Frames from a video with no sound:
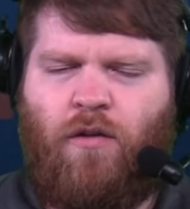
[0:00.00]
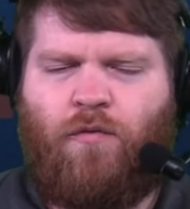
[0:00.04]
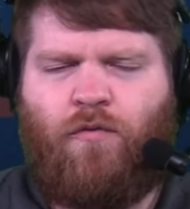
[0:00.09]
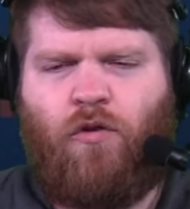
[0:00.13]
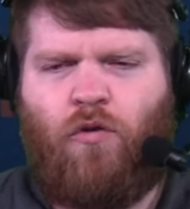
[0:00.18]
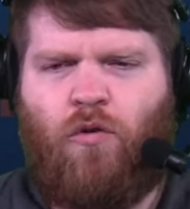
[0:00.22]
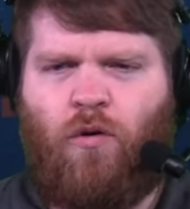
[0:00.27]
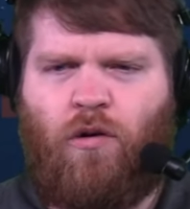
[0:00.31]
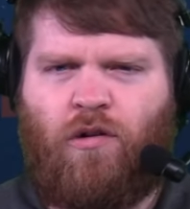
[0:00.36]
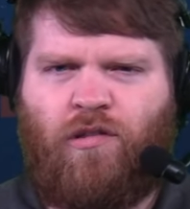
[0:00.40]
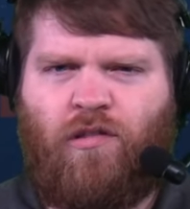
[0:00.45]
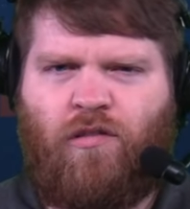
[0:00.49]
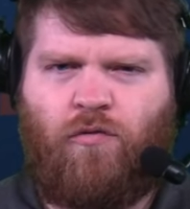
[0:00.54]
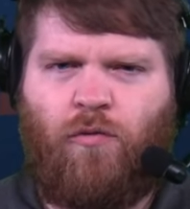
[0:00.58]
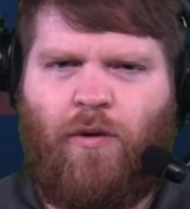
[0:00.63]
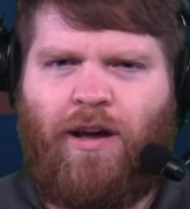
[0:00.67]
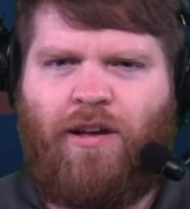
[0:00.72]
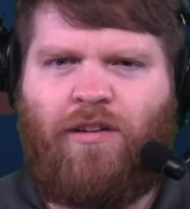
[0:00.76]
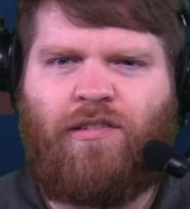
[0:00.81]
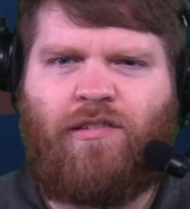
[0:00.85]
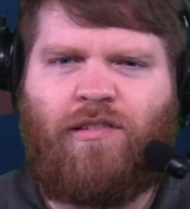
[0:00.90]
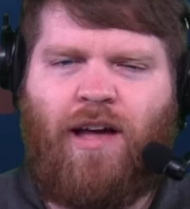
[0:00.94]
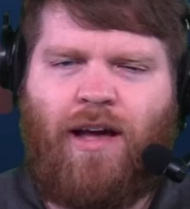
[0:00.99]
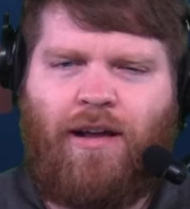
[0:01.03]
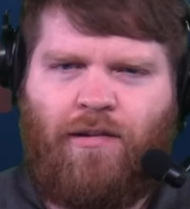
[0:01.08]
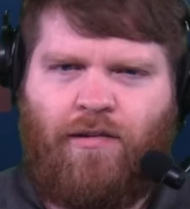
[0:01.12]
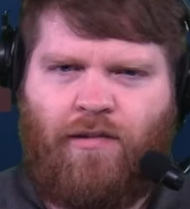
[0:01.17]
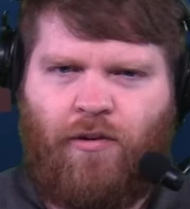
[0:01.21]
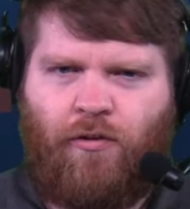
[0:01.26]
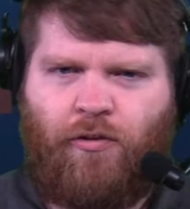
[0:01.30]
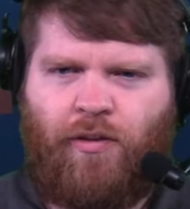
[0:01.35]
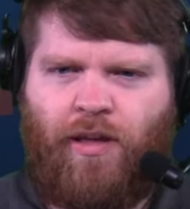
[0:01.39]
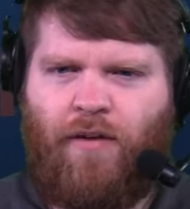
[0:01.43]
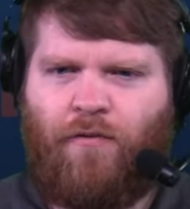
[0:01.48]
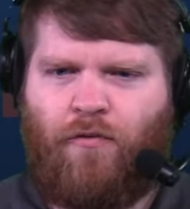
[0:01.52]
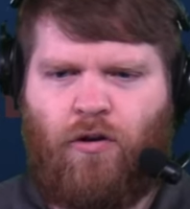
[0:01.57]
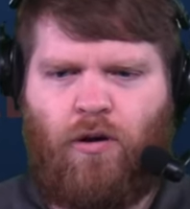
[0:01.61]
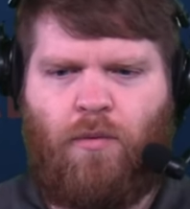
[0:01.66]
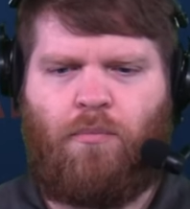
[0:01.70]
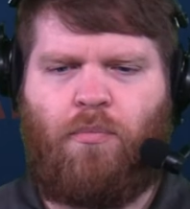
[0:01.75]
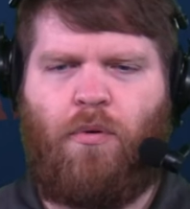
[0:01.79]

Of course, it's why he signed Gerald Everett.